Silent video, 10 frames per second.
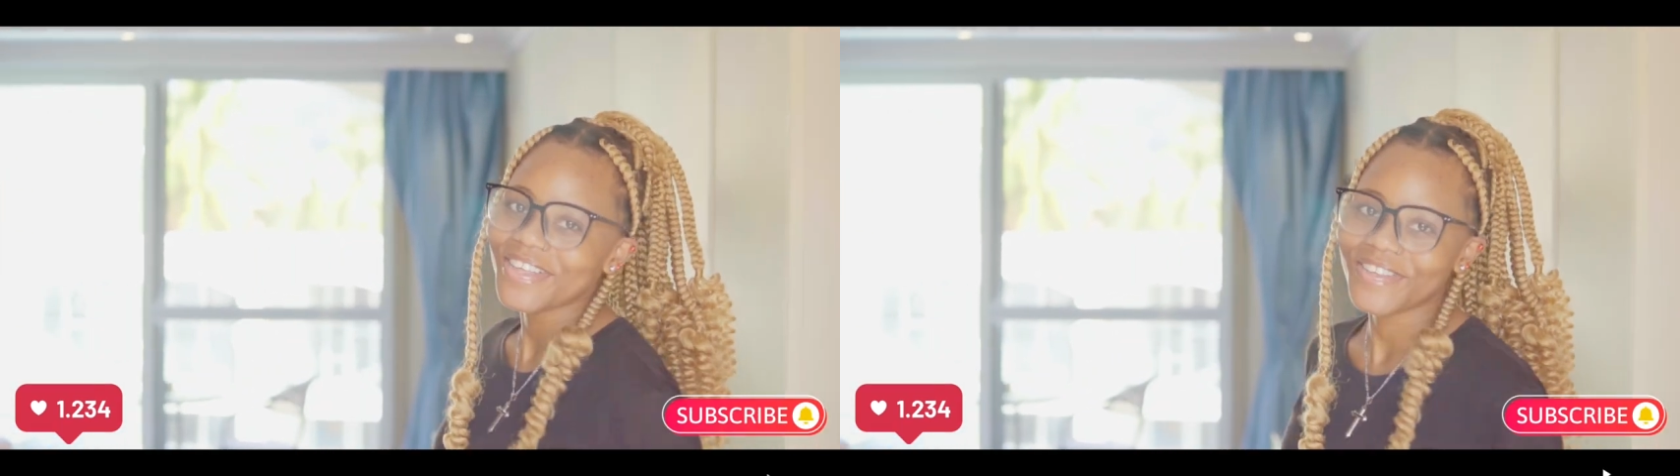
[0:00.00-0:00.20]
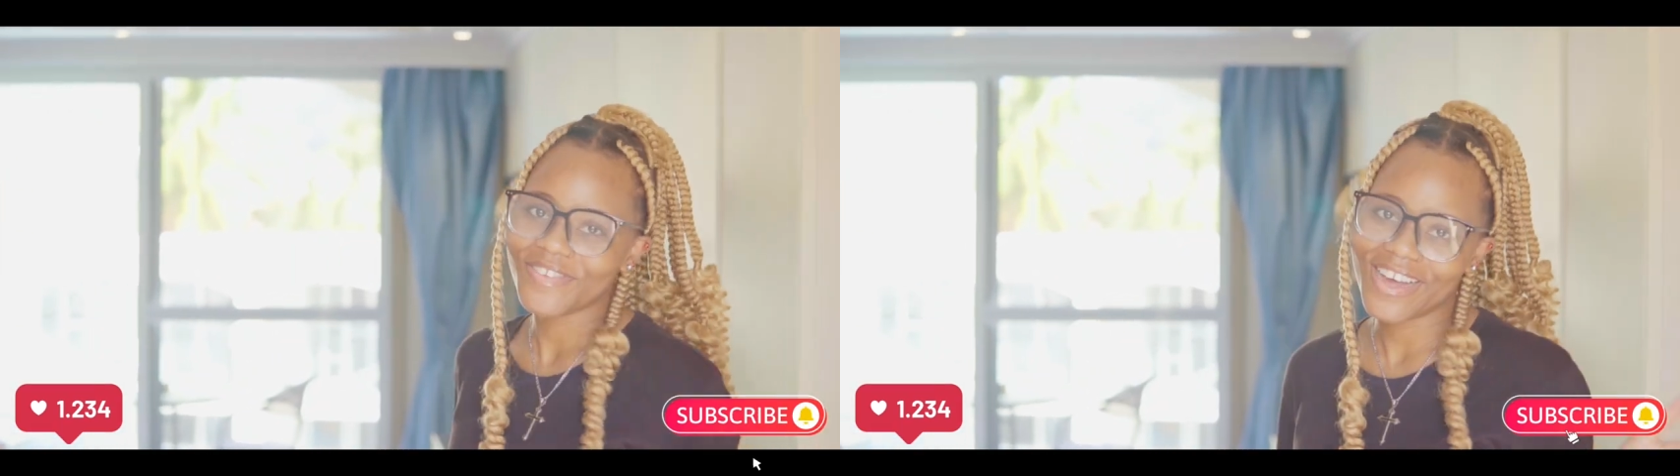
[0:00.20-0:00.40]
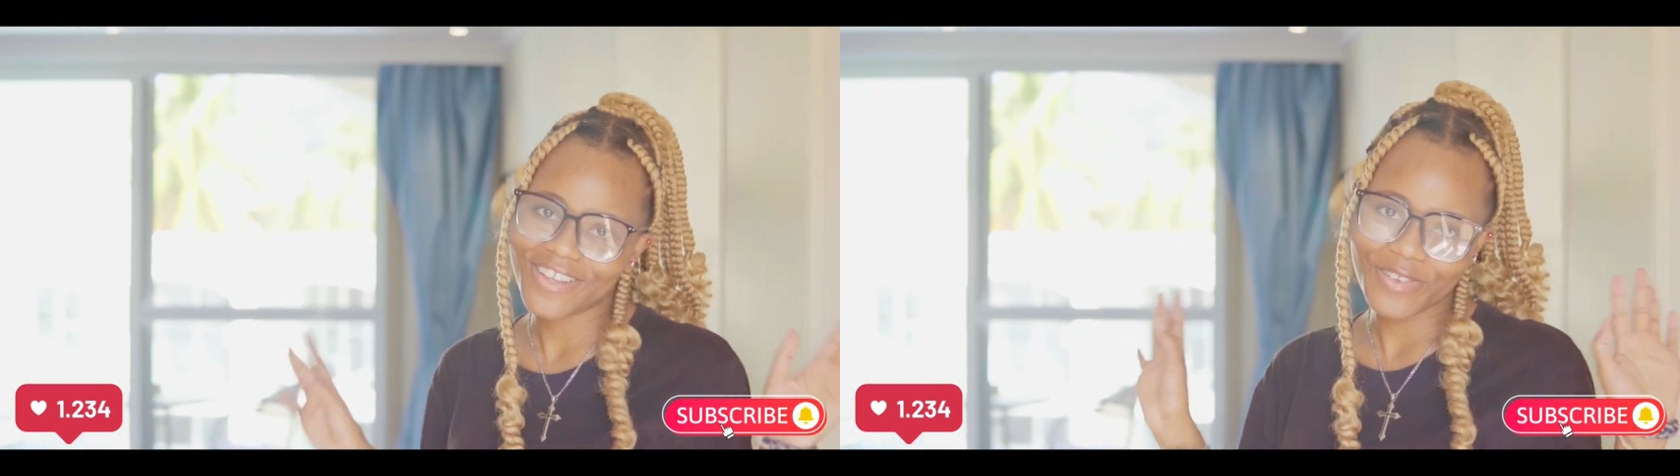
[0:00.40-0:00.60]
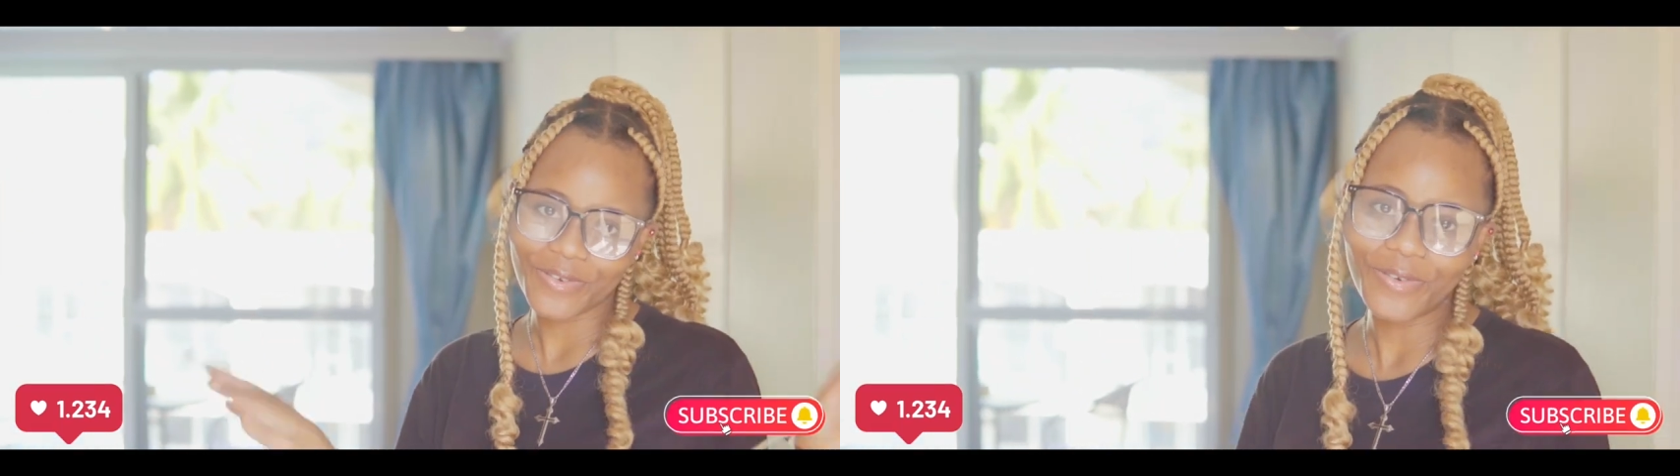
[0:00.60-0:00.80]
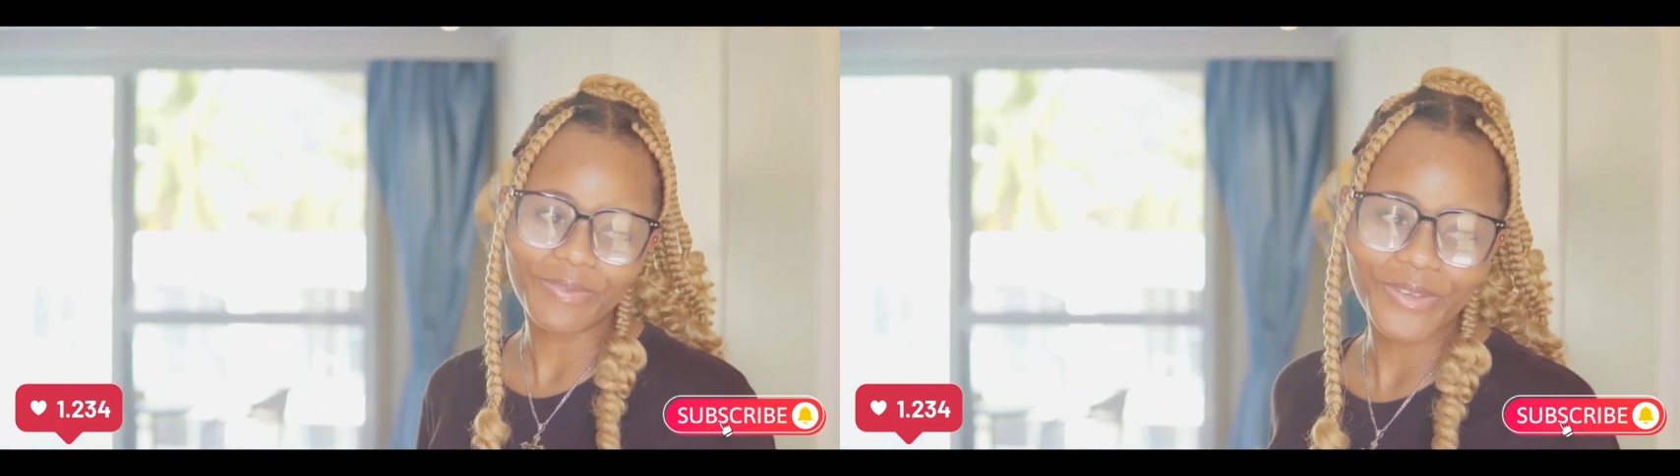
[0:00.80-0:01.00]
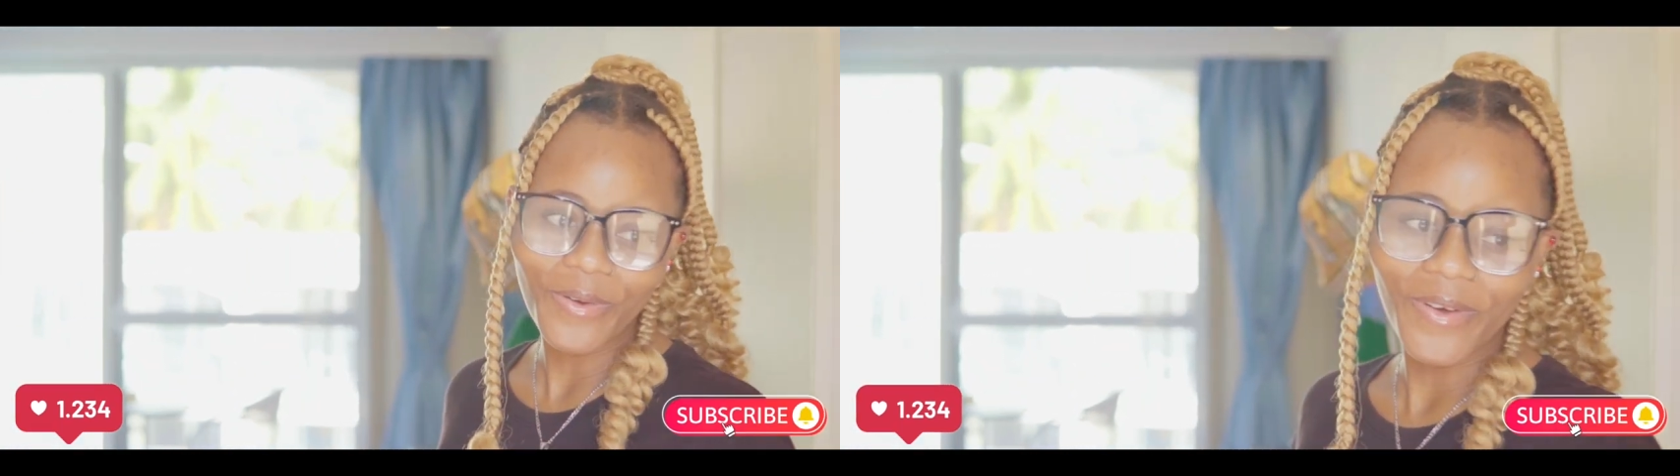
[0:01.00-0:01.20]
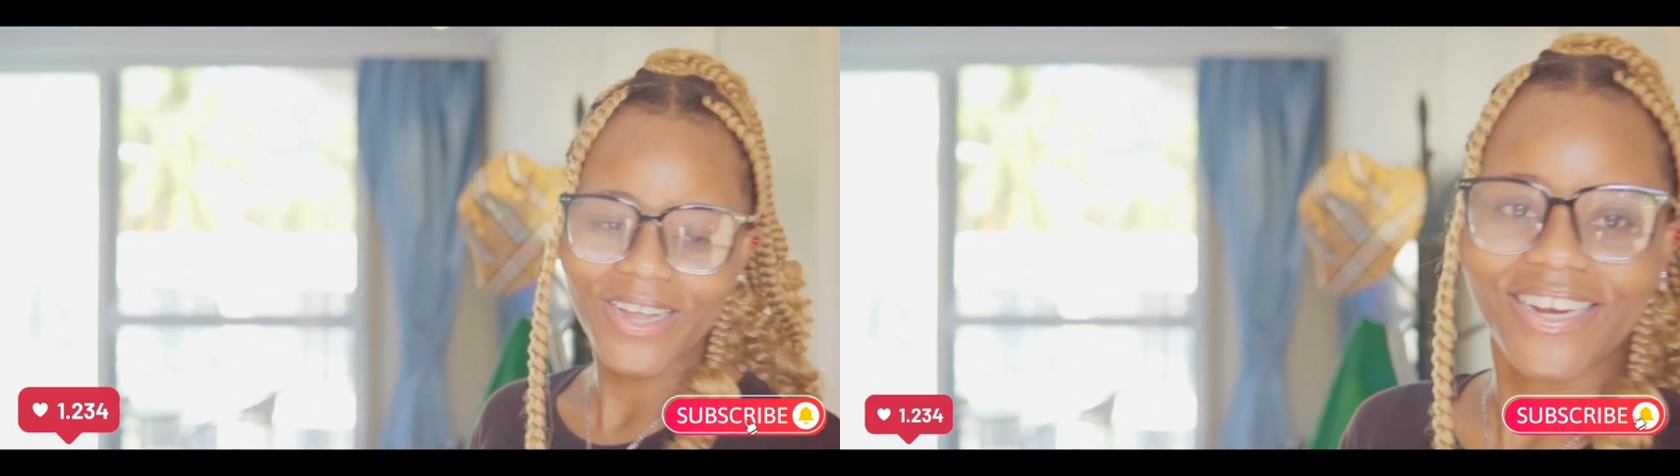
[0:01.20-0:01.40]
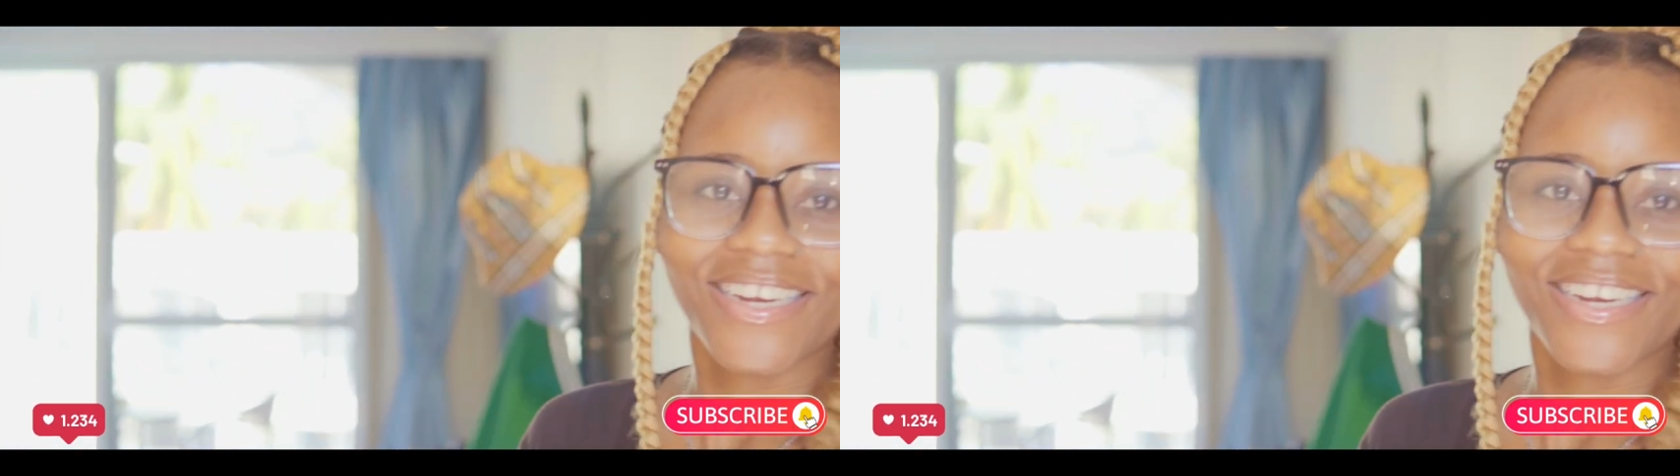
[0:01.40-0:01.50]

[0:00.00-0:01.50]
give you guys a room tour.